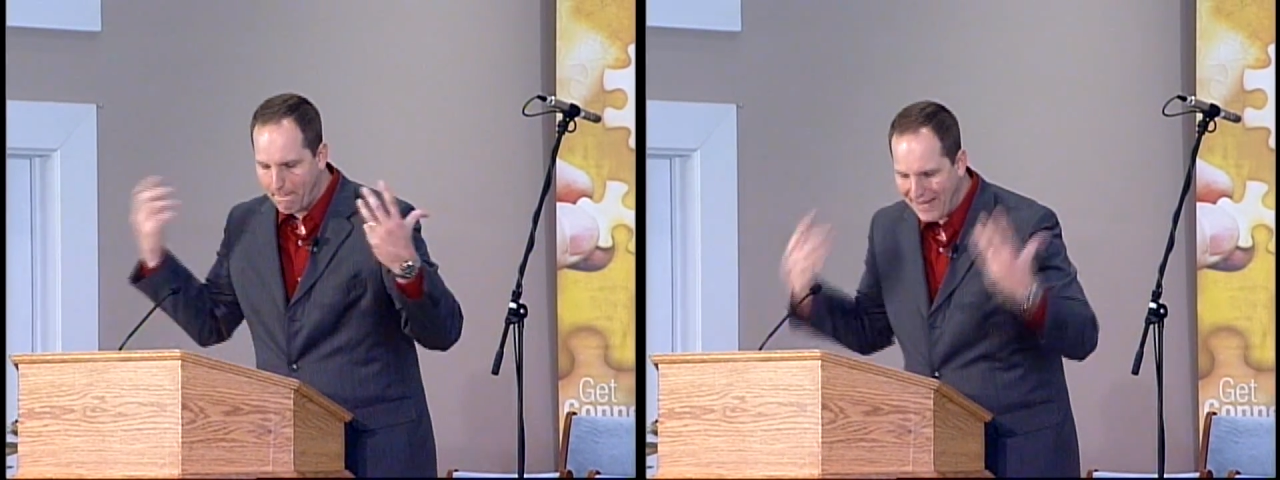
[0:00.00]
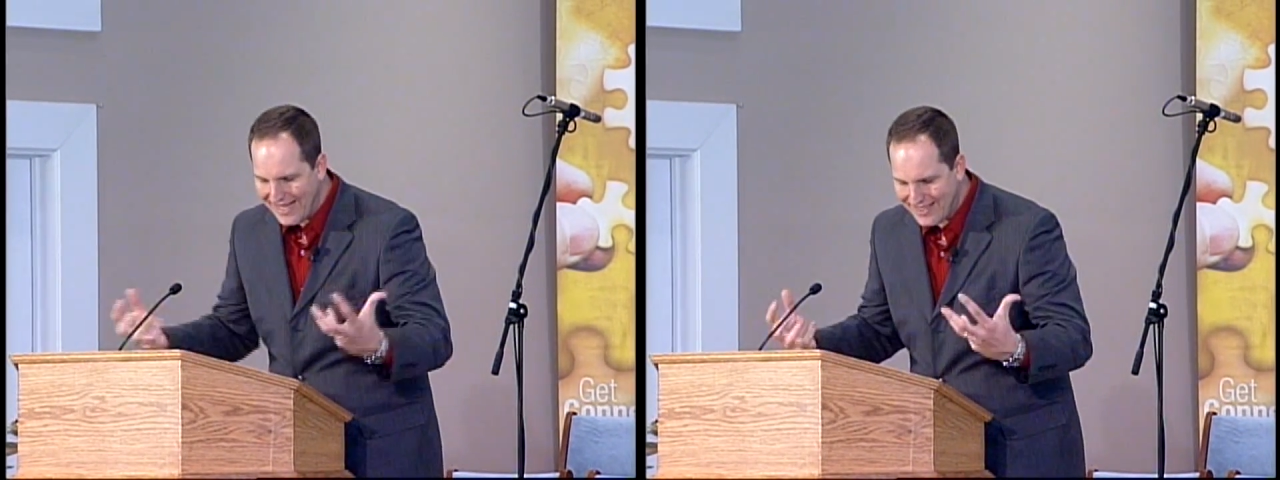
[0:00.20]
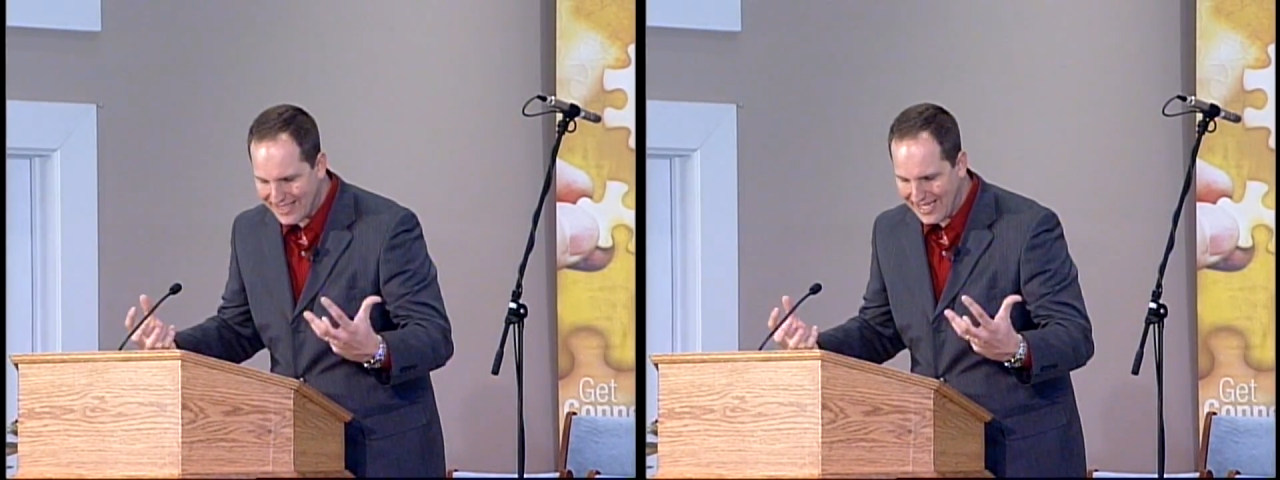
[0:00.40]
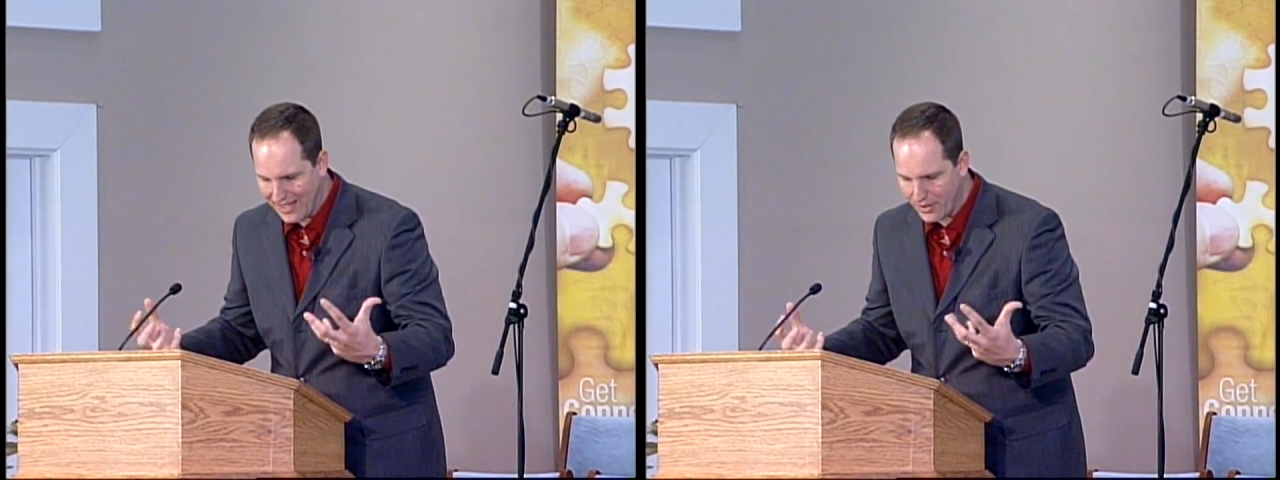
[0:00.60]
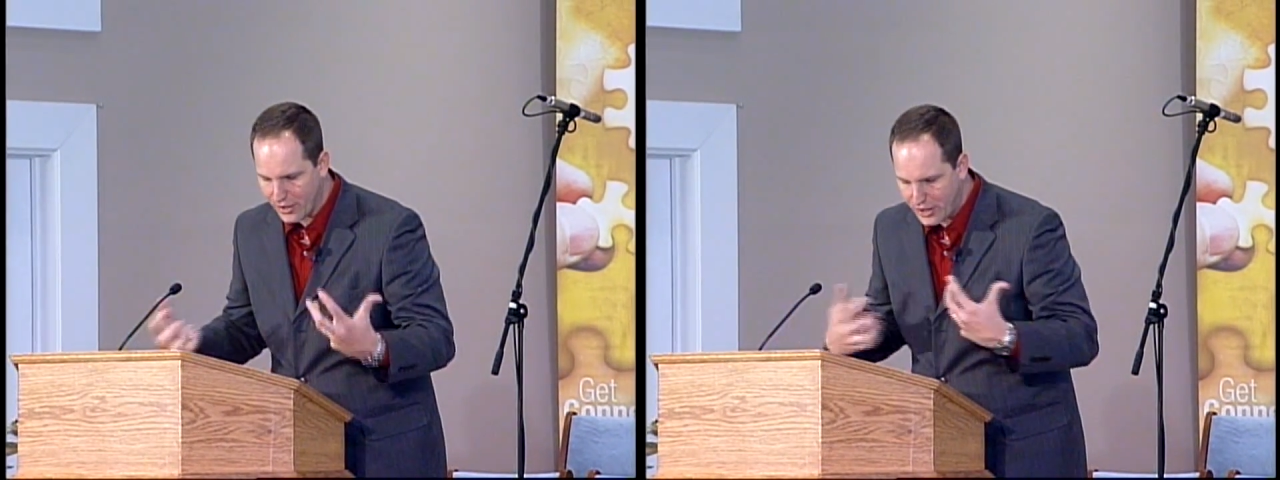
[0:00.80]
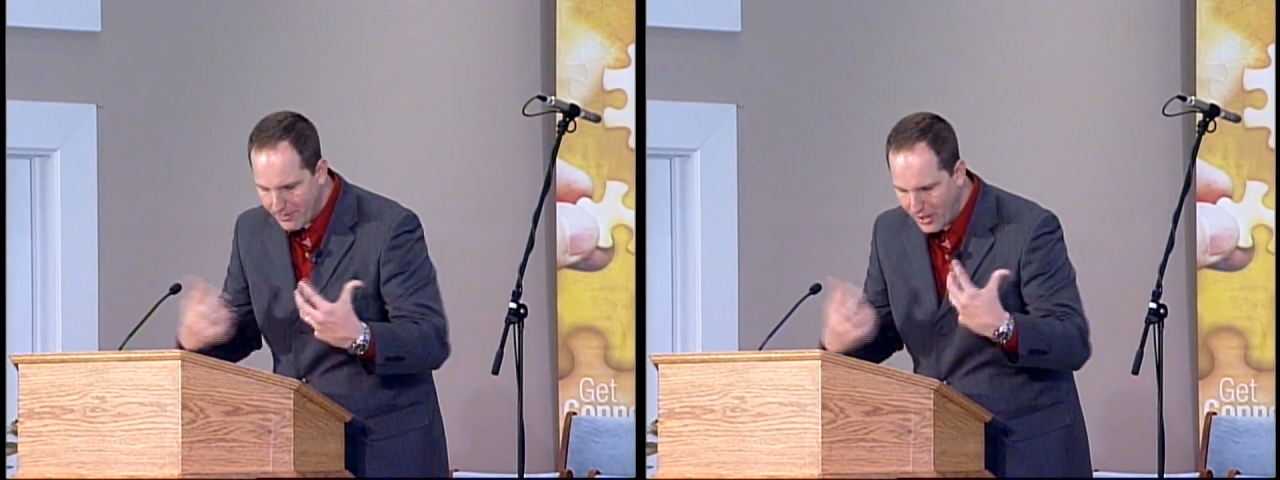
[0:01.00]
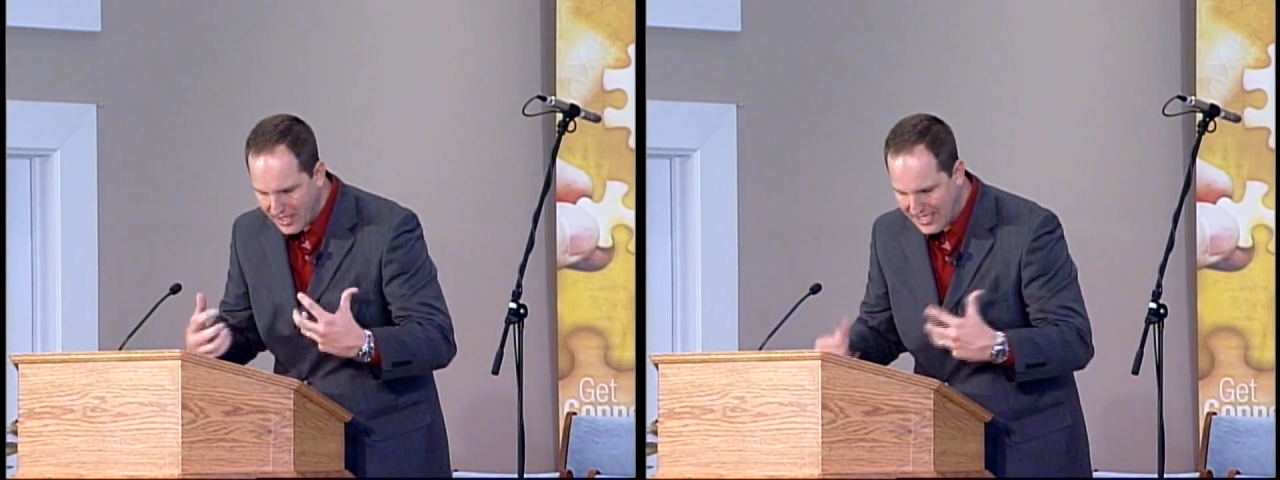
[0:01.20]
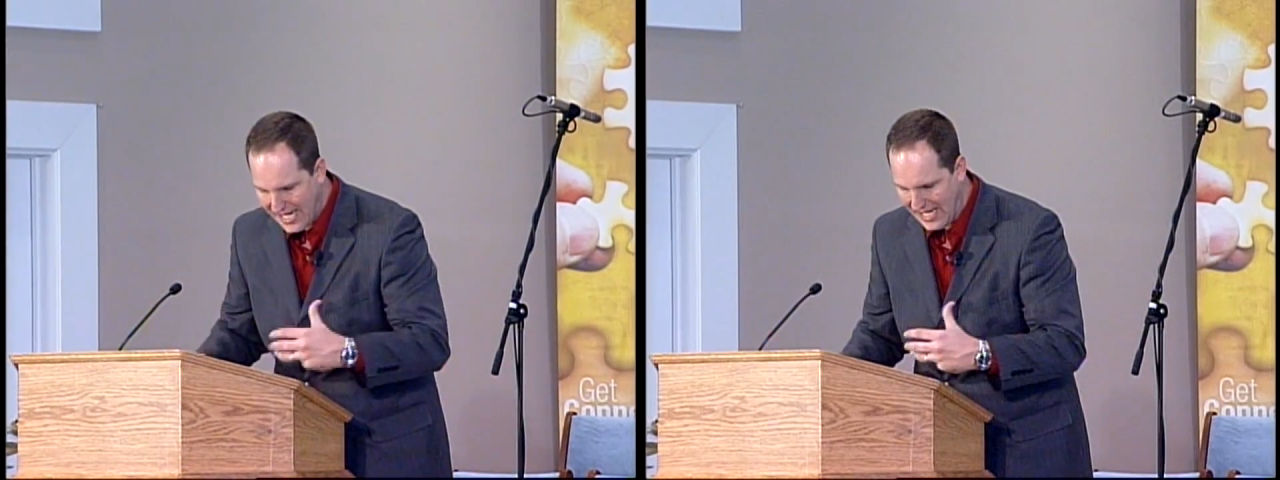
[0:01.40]
Be together.
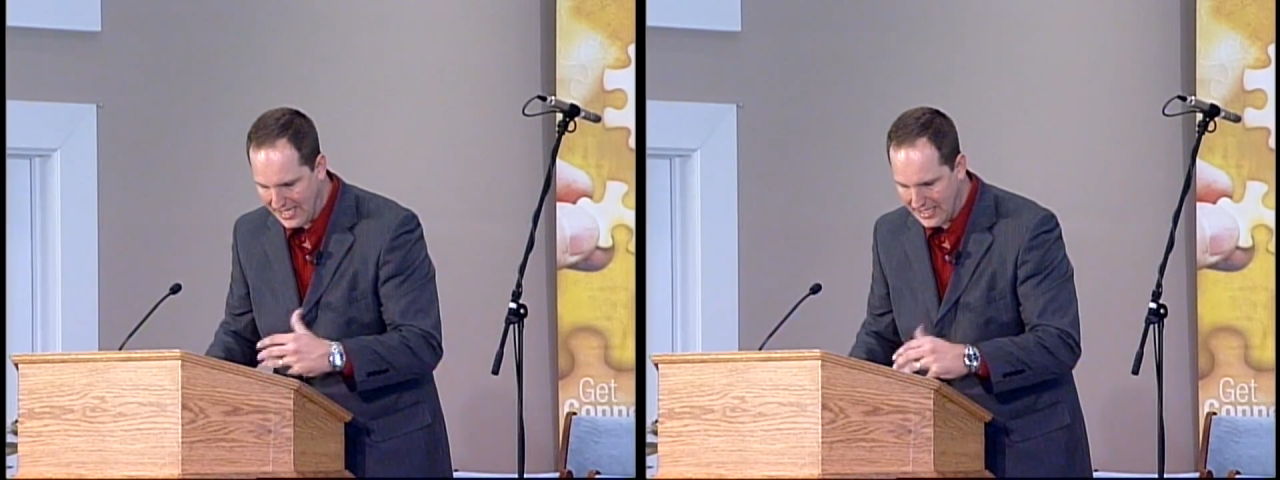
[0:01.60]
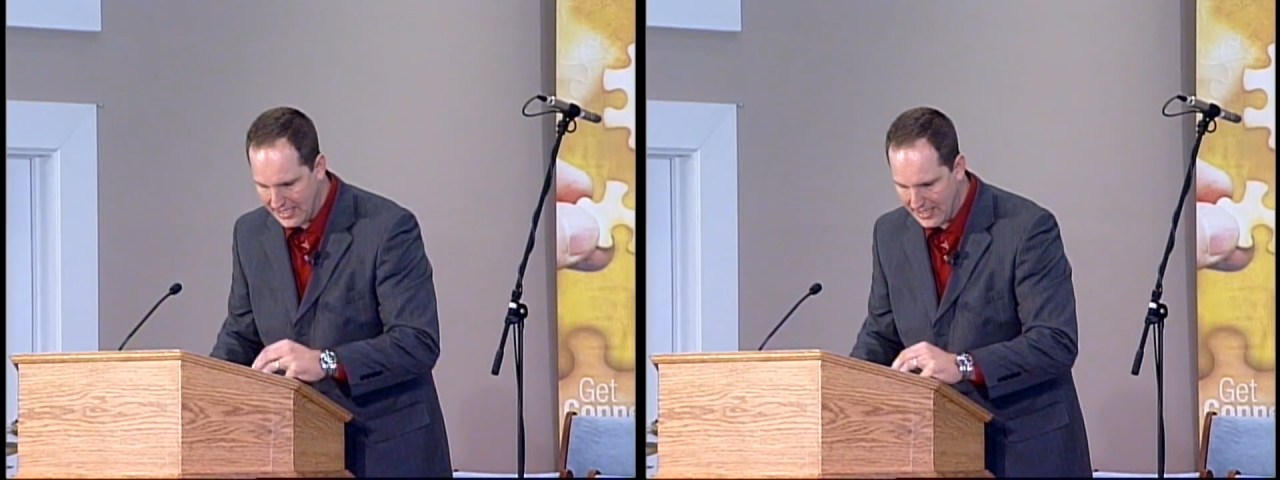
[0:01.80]
Communicate.